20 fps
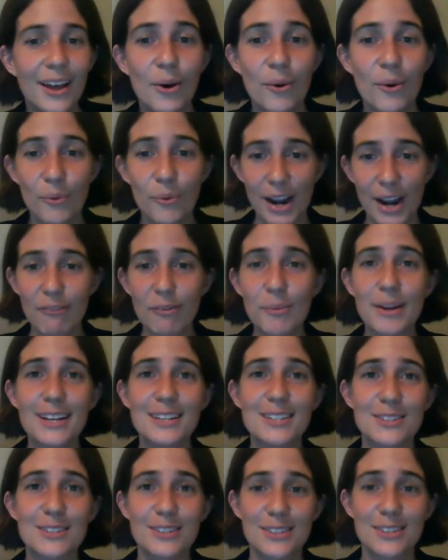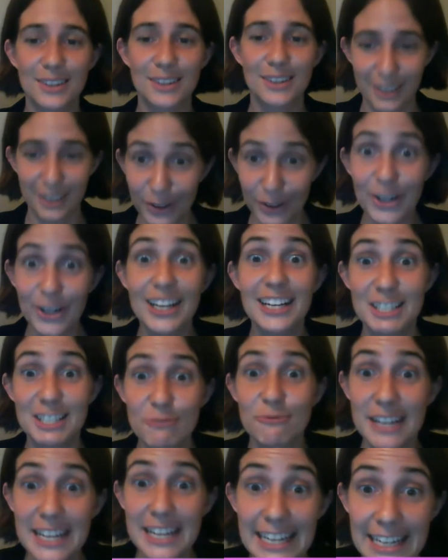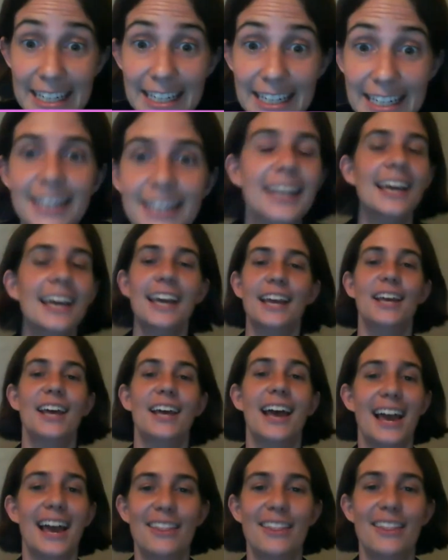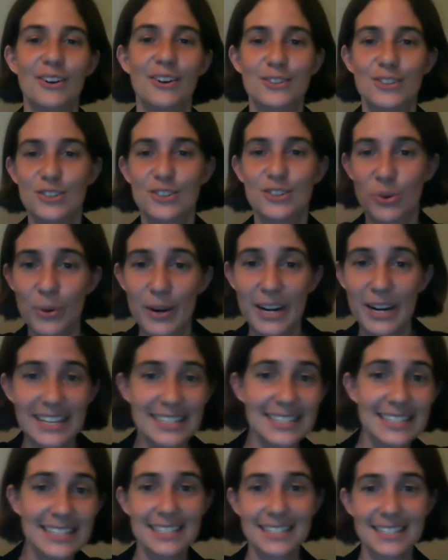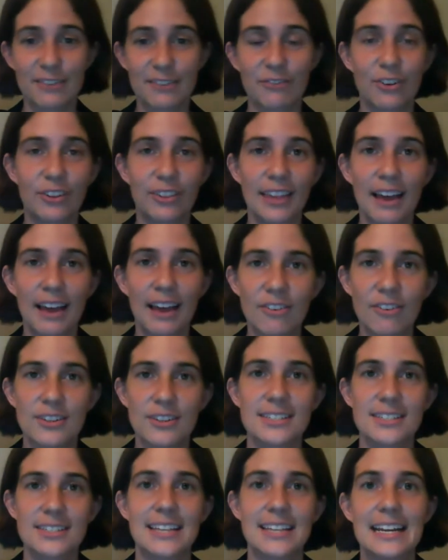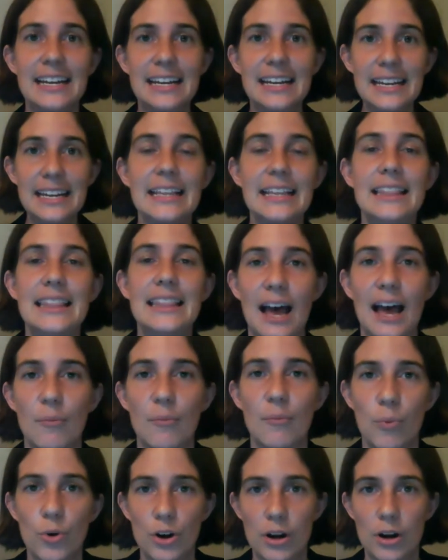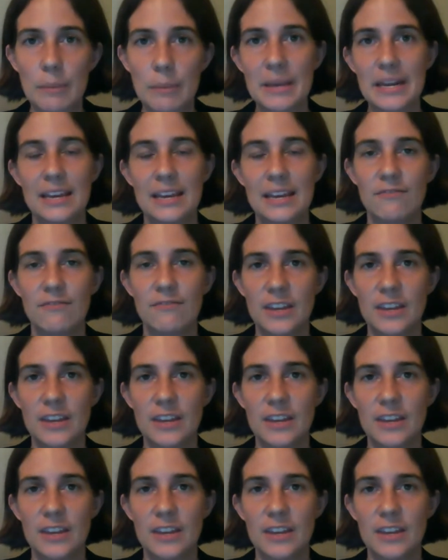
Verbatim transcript: when everybody's learning to read and they're 26 different levels, they need that more immediate